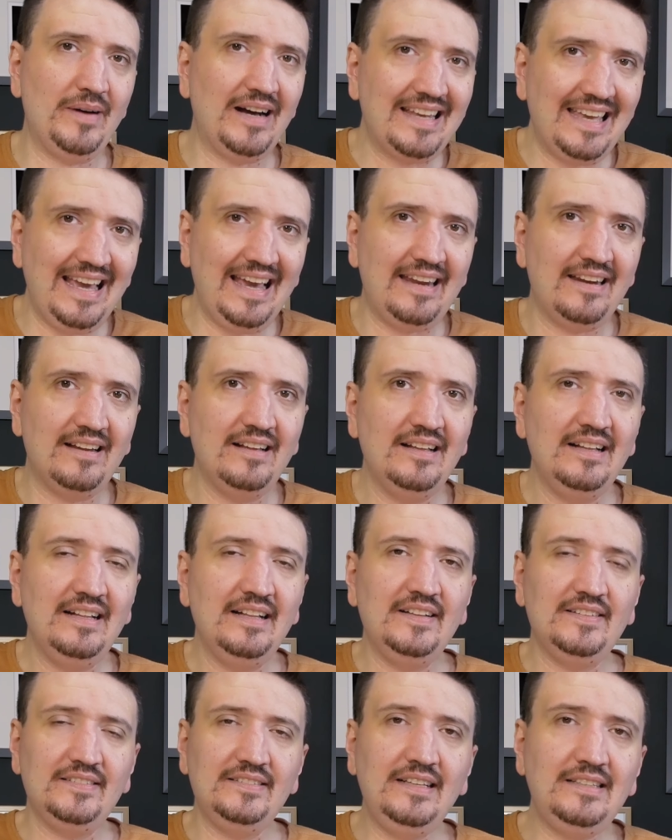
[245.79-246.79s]
Again,
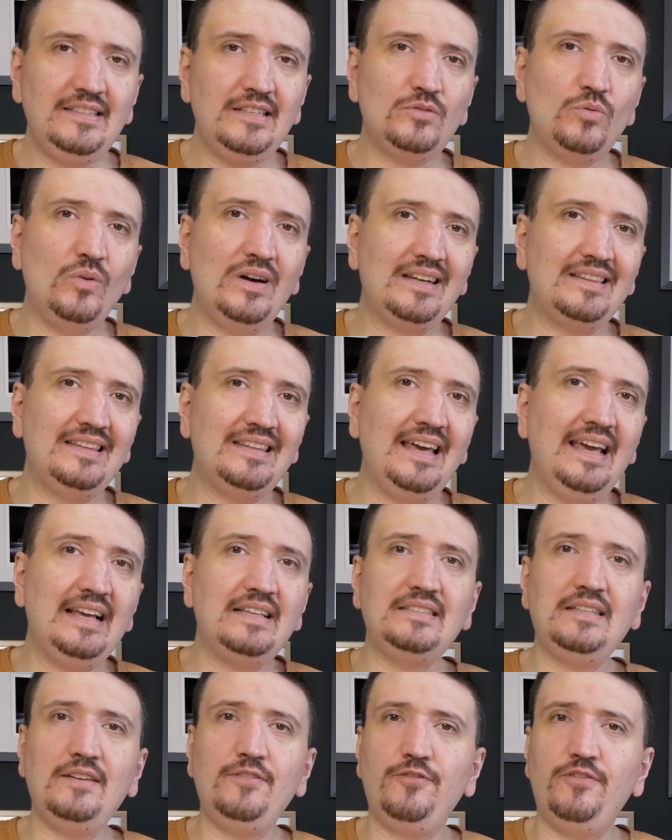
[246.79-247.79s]
this is where the
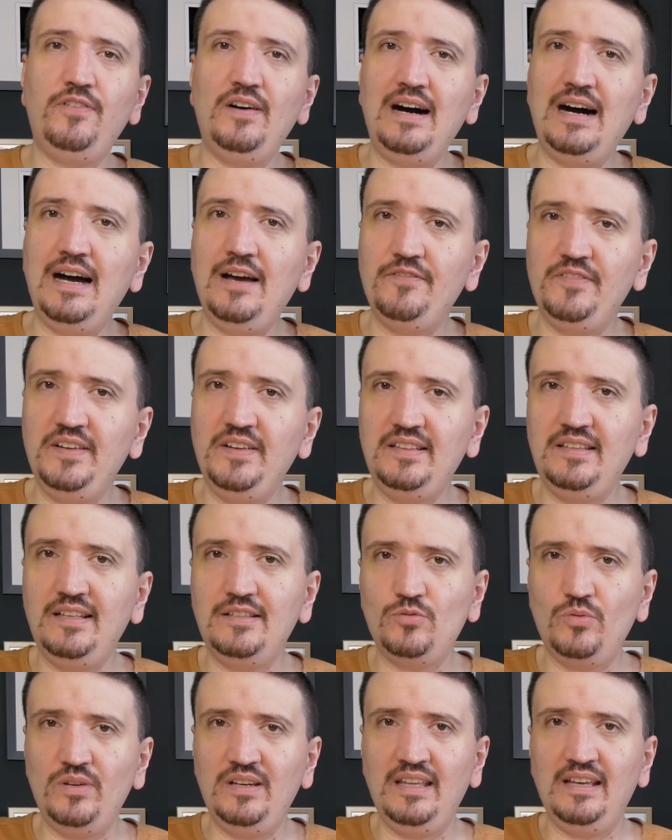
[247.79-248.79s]
X-T5 it
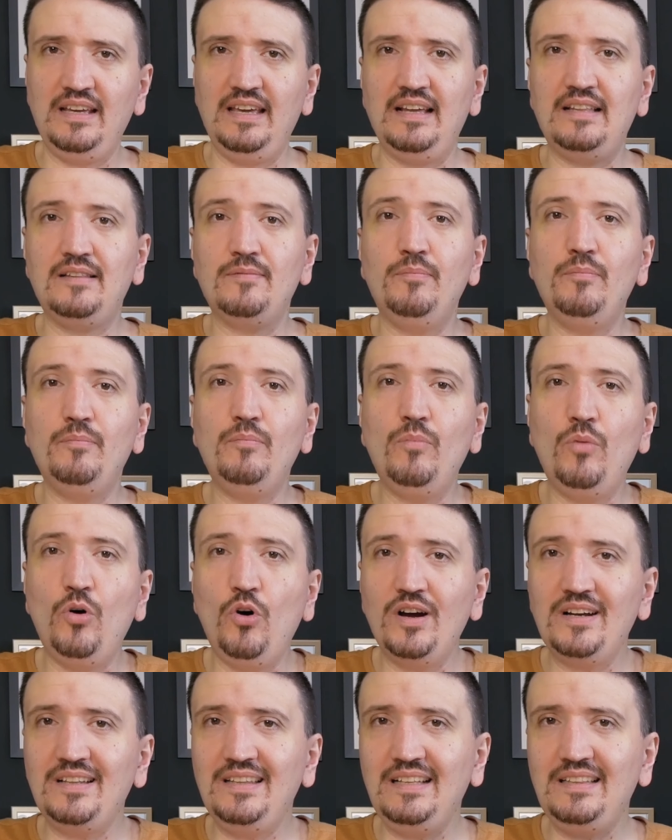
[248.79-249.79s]
is winning it.
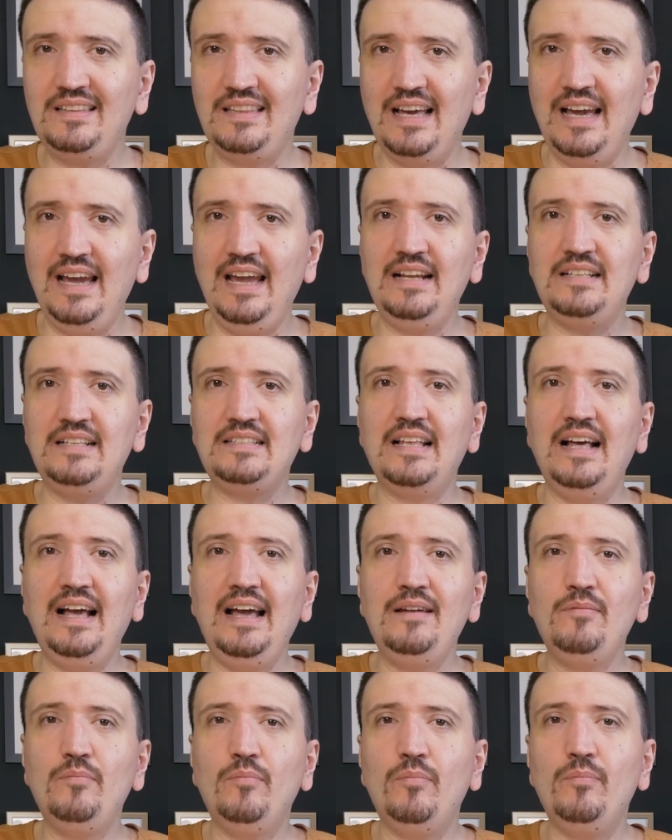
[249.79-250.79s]
More details
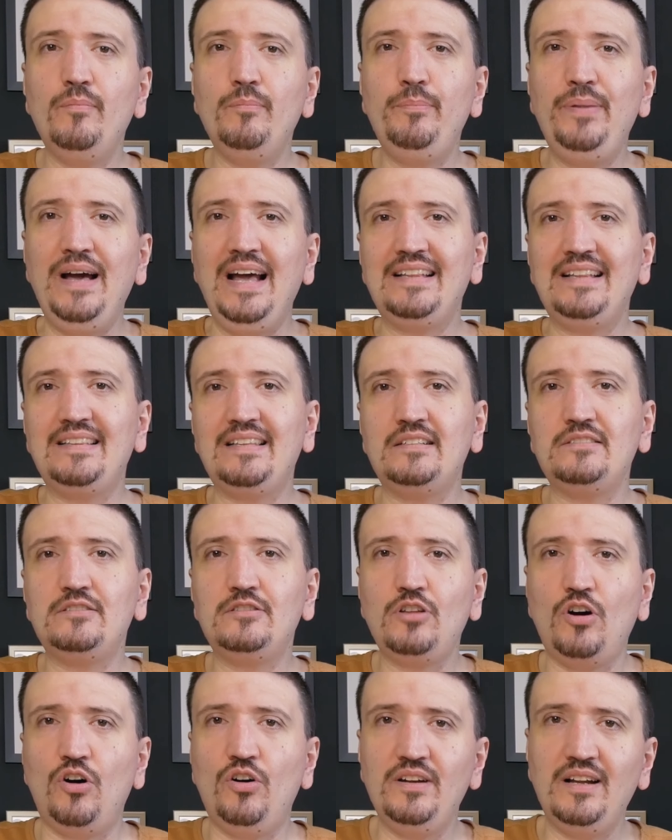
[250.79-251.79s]
and better
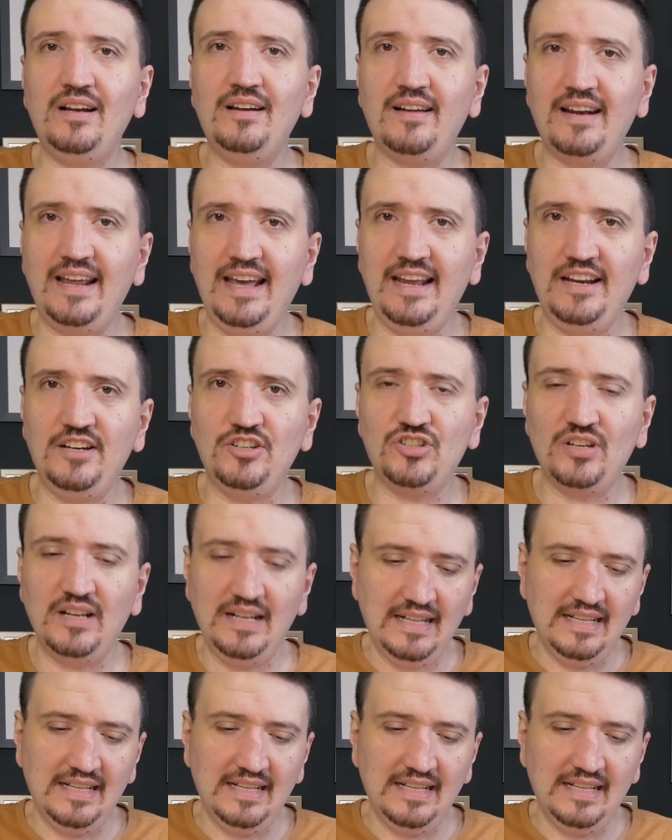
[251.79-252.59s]
tonal range.